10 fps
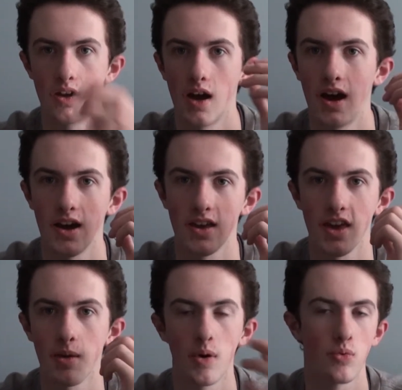I
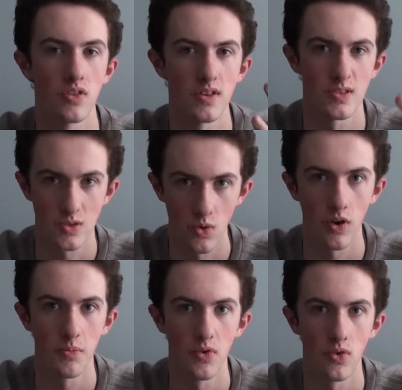came up with a
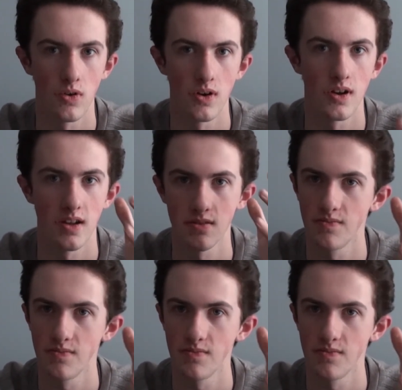storyboard. I